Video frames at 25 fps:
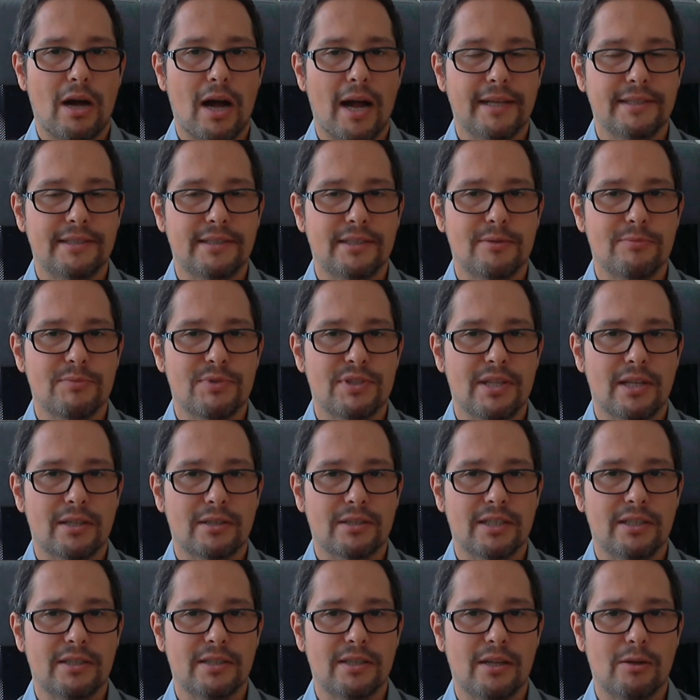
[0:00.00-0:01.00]
items
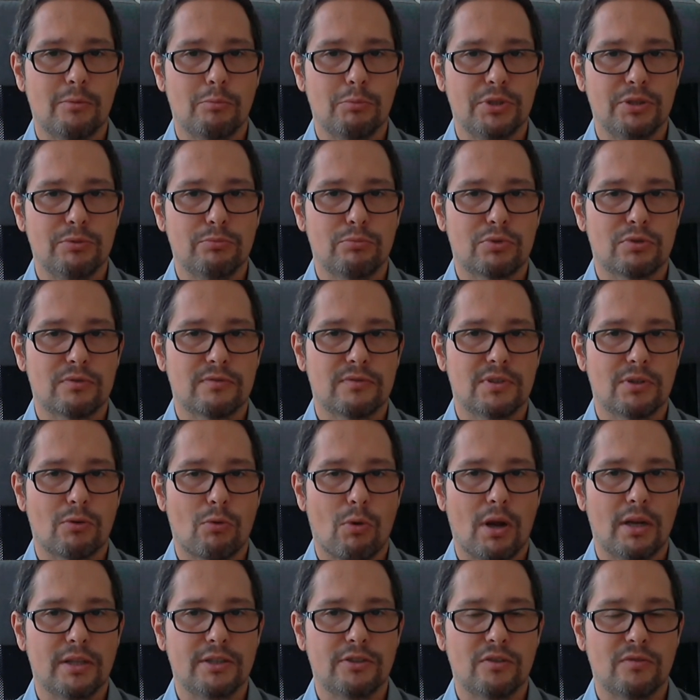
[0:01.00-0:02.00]
that can help me improve the
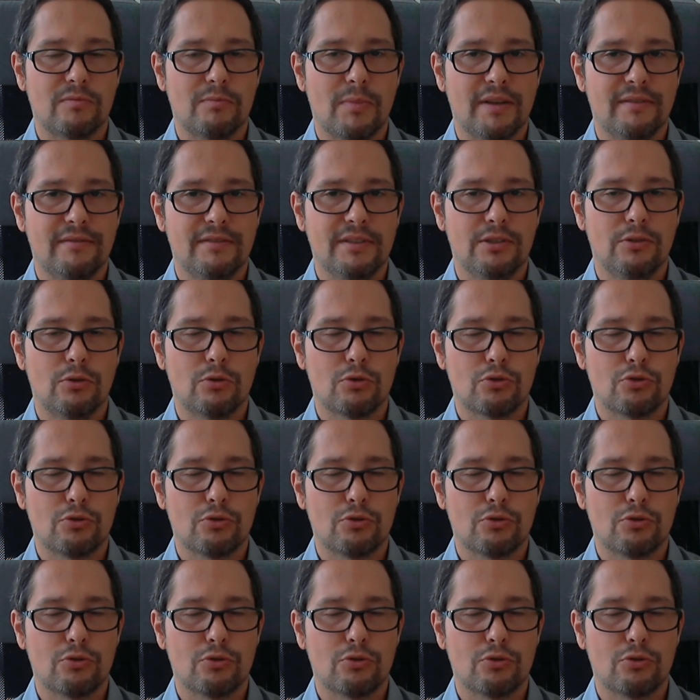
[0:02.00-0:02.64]
quality of my video.